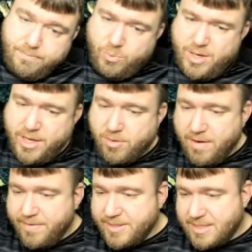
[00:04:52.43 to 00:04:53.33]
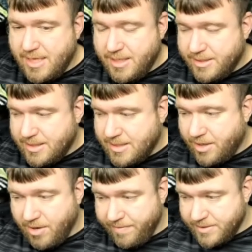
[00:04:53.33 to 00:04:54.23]
what a grievance is a
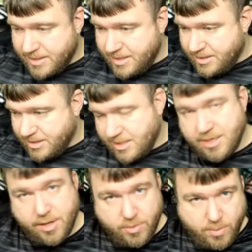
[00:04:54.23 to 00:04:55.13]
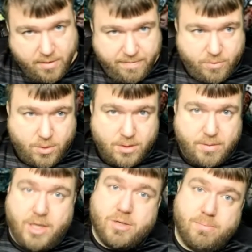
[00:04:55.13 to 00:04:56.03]
grievance is just another word for
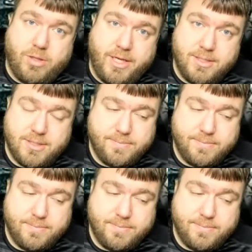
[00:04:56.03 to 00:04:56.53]
a complaint.